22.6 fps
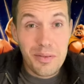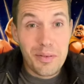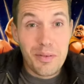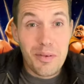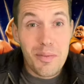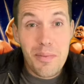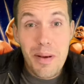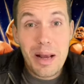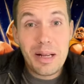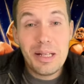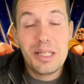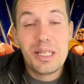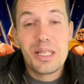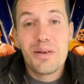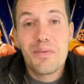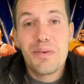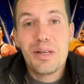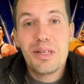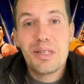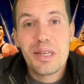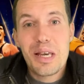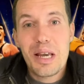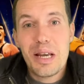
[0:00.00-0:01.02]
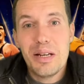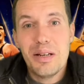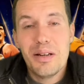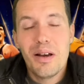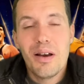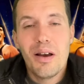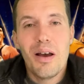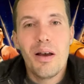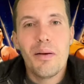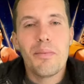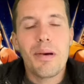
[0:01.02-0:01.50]
Remains to be seen.
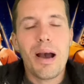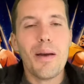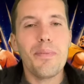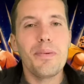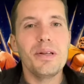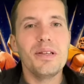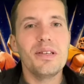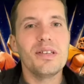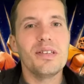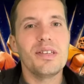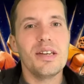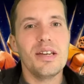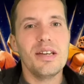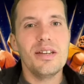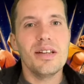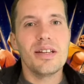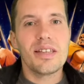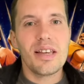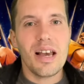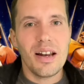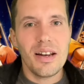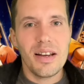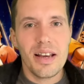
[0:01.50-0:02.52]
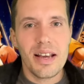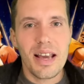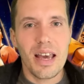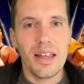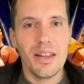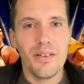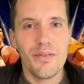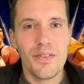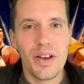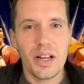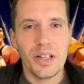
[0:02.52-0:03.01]
But happy to see Natalya get
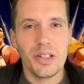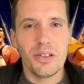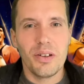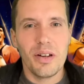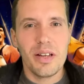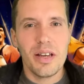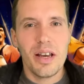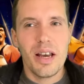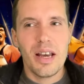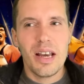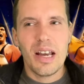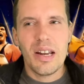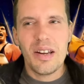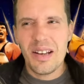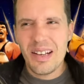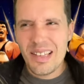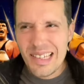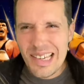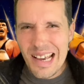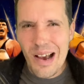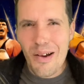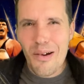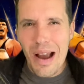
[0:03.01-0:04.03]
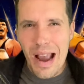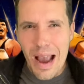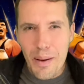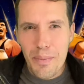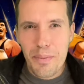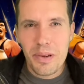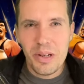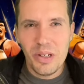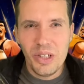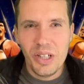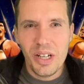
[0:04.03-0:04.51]
the victory, and you can see how
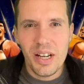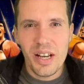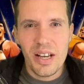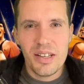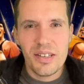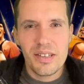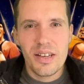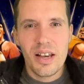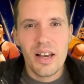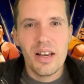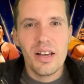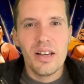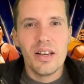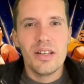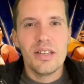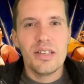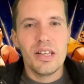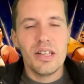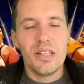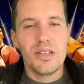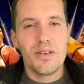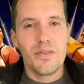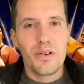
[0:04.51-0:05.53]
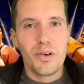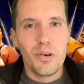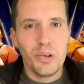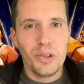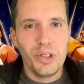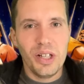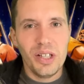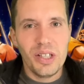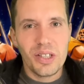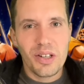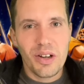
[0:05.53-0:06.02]
happy she is since, of course,
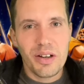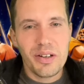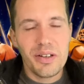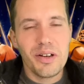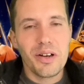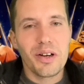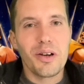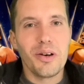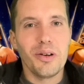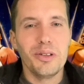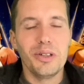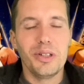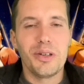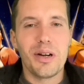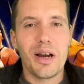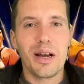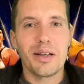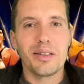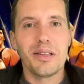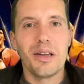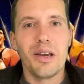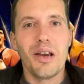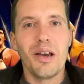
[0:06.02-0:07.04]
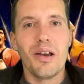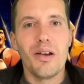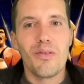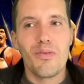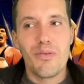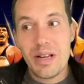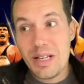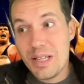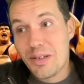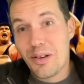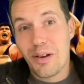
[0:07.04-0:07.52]
she signed her contract,
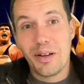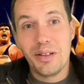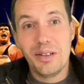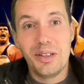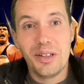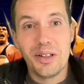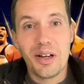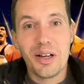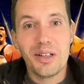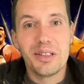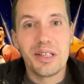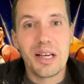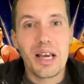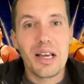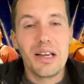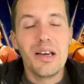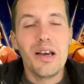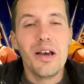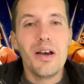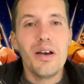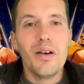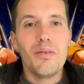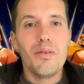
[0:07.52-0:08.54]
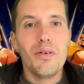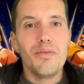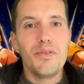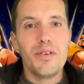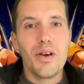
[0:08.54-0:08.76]
re signed, should I say, with